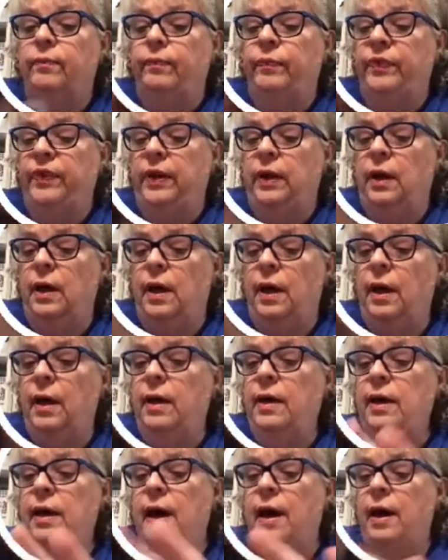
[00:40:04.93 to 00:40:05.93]

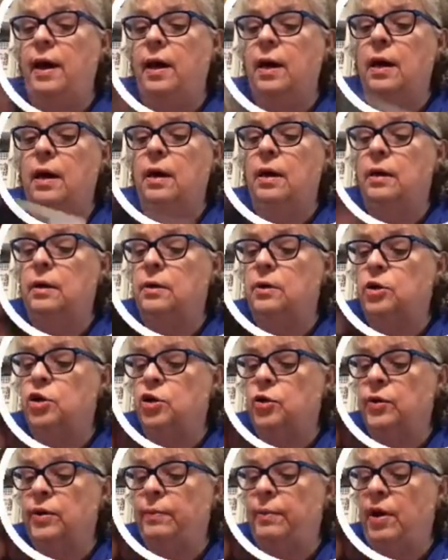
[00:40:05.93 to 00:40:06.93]
Okay, and
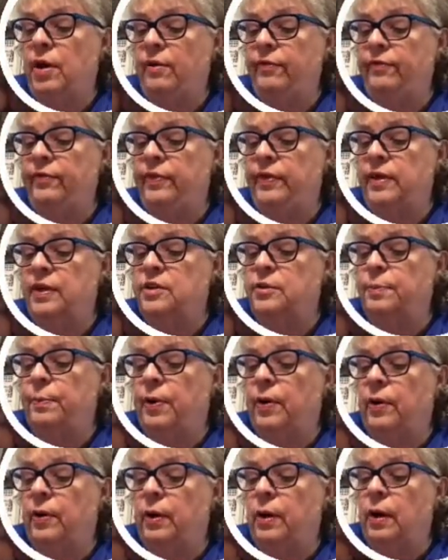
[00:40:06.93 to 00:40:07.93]
trim off this
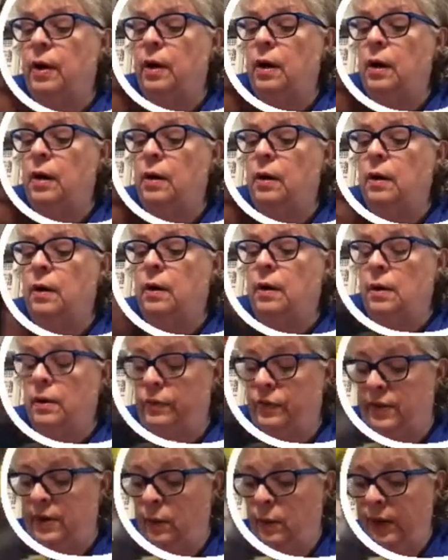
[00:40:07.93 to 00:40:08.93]
part.
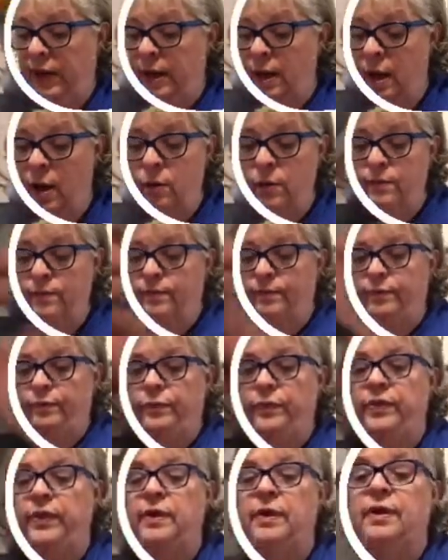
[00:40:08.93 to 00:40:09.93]
There we go.
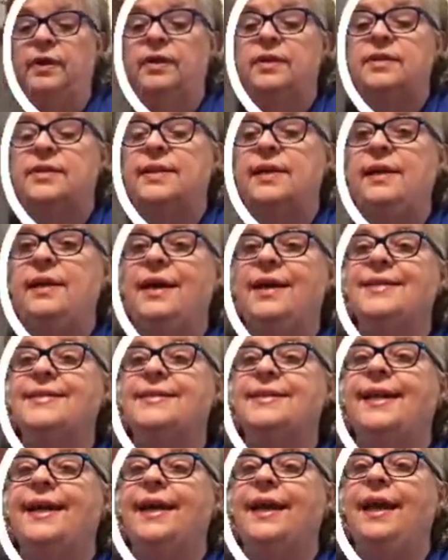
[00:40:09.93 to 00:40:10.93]
See, it's
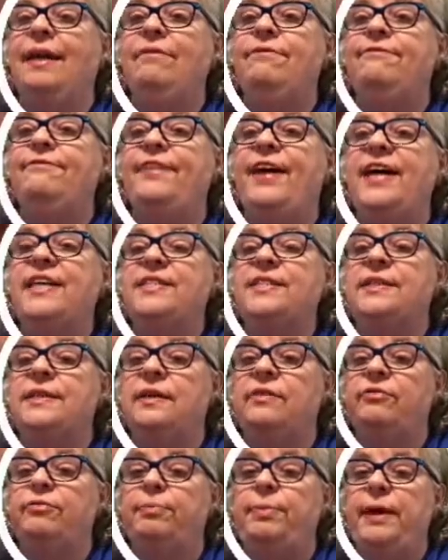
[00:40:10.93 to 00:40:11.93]
getting
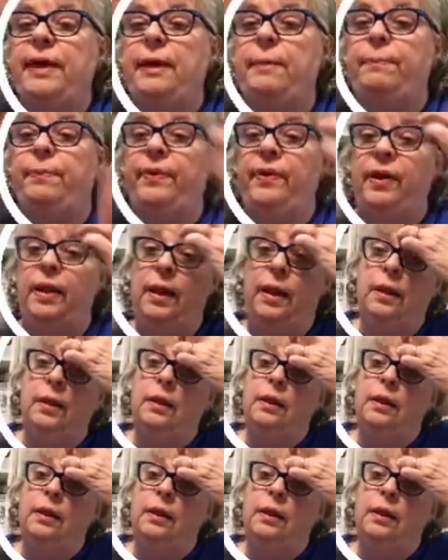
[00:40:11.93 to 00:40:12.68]
festive, people.